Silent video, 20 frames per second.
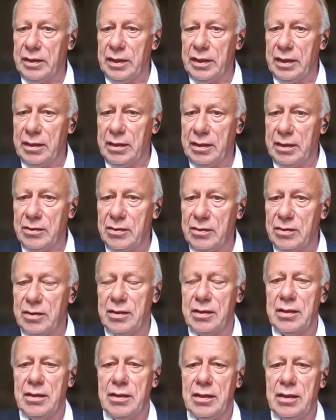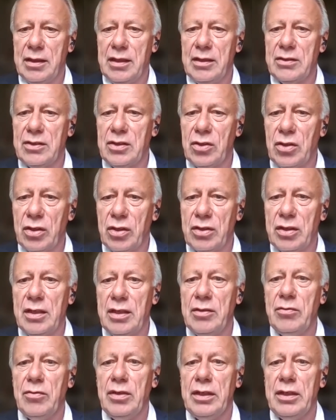that this is not
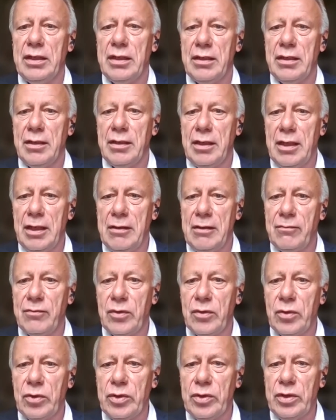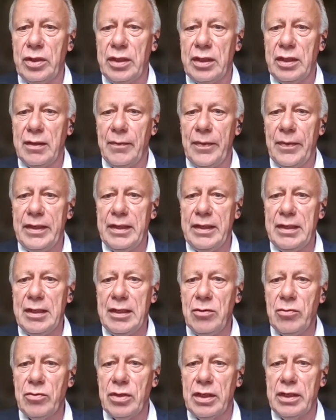only avoiding the
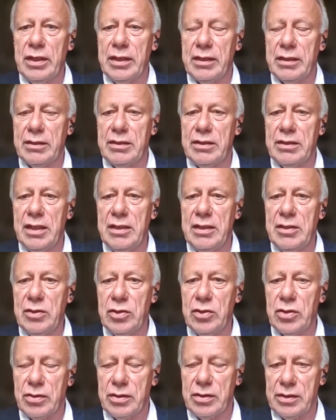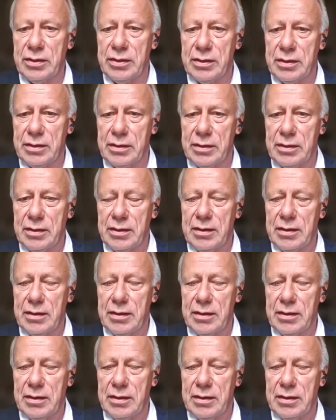nuclear dangers,